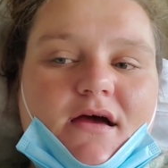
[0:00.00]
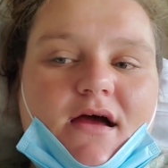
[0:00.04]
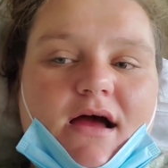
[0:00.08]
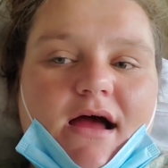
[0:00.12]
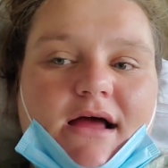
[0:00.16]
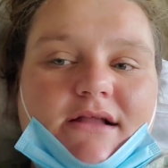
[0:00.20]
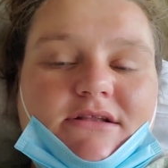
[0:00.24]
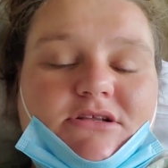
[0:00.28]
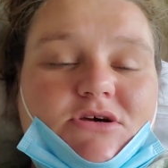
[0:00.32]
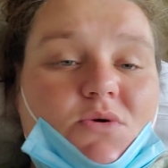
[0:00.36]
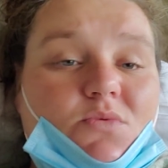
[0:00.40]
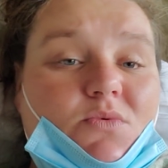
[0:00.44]
I
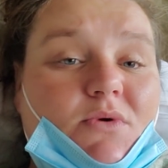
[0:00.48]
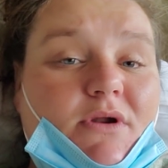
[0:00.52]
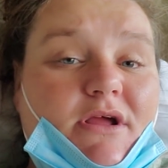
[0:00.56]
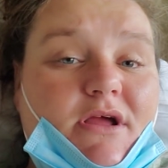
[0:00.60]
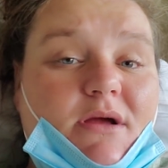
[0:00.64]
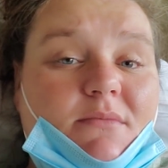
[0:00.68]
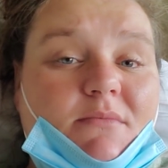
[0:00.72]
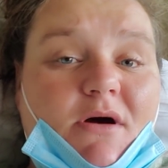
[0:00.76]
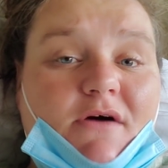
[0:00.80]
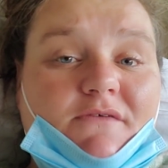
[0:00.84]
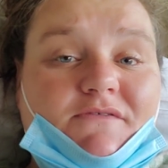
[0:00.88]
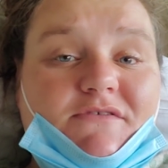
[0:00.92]
don't want to
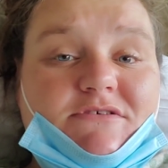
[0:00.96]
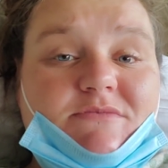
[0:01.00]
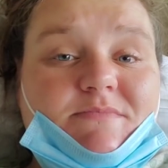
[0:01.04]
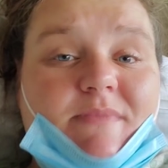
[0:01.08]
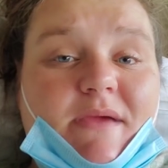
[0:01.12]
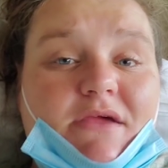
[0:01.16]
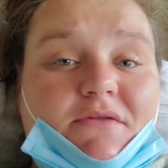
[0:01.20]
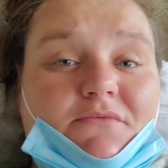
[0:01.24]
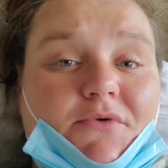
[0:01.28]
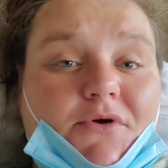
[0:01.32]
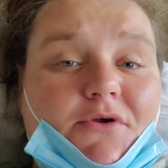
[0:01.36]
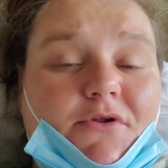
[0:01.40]
come off as
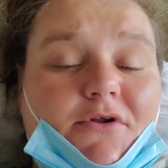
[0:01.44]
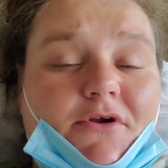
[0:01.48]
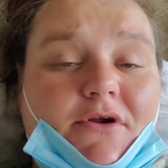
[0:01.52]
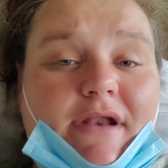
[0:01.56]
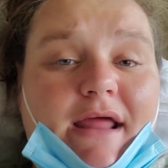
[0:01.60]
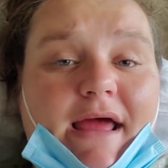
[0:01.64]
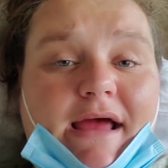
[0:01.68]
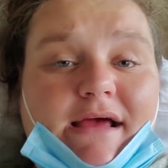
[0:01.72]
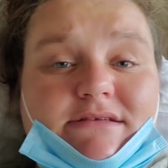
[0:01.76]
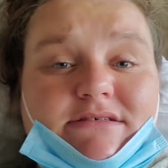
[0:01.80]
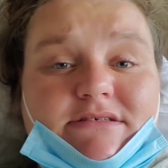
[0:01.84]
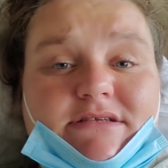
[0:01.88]
being rude or
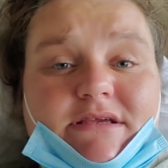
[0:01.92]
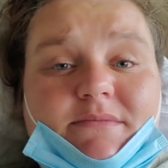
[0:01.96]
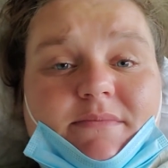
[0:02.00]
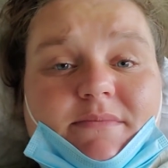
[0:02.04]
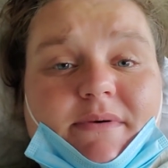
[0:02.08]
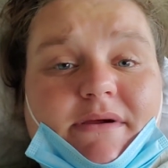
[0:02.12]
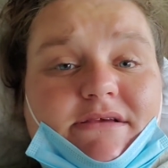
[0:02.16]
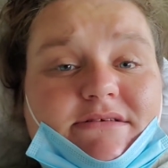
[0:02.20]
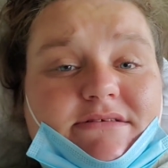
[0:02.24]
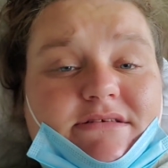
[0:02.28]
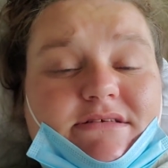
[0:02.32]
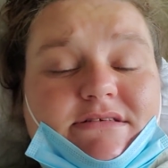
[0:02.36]
nasty
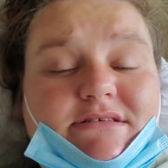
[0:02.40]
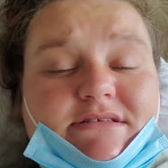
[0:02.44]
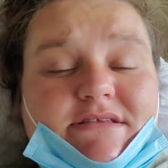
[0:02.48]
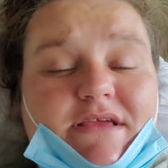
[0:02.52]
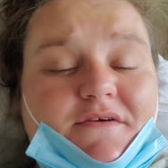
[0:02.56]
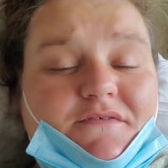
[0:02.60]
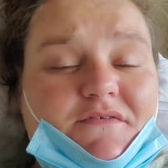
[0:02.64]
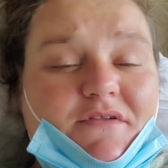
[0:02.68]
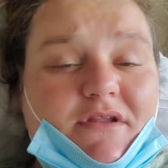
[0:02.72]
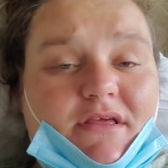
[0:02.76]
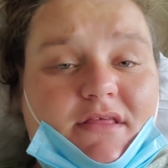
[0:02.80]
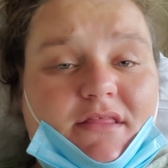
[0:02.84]
because it's
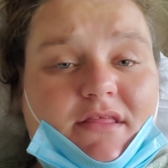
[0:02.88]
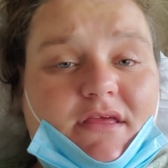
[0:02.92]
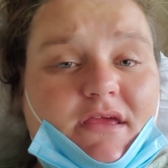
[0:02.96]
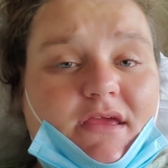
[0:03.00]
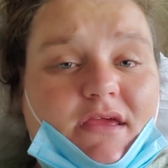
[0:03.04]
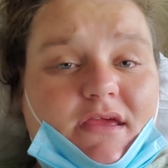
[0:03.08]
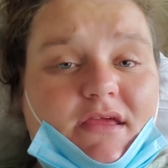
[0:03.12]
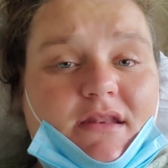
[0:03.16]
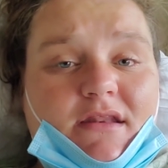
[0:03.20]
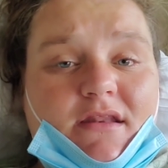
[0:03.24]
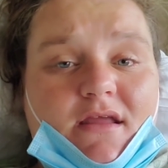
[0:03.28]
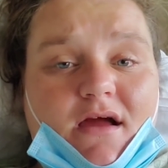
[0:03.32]

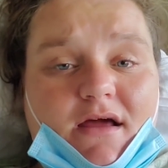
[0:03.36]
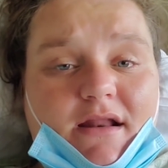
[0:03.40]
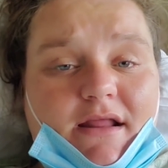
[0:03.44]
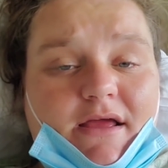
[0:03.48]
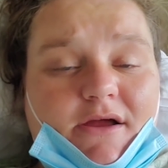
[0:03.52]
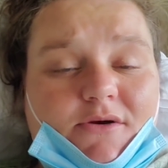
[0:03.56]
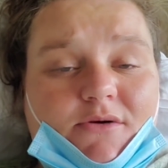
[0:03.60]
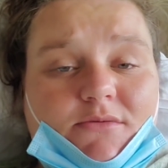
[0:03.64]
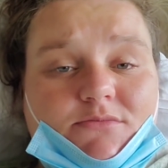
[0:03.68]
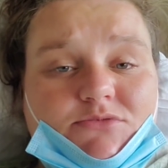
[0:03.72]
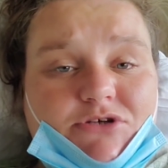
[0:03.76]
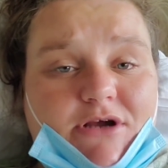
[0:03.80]
definitely not
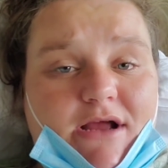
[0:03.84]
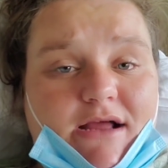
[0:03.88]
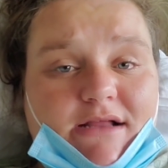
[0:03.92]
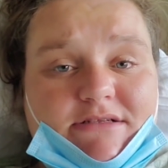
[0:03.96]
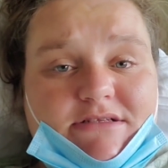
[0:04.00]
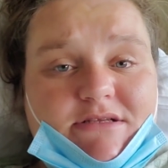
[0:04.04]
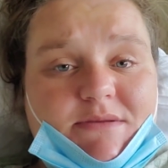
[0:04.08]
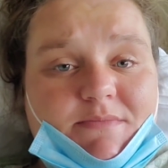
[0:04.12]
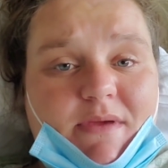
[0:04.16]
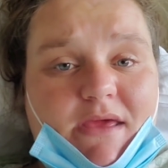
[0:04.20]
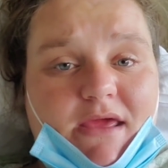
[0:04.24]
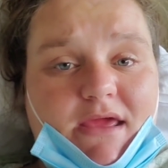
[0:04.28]
how I'm trying
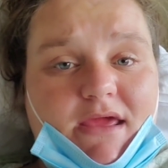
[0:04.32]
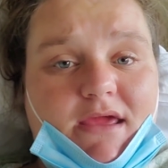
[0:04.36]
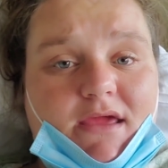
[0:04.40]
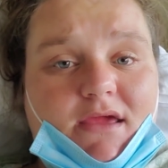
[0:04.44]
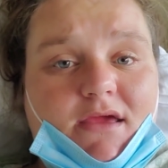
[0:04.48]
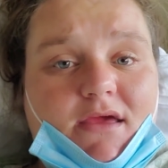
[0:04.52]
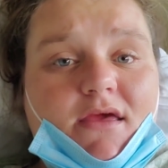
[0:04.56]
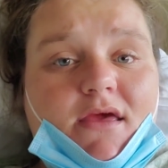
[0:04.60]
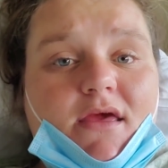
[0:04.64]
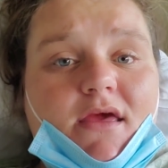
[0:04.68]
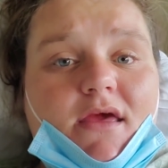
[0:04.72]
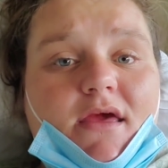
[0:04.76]
to be.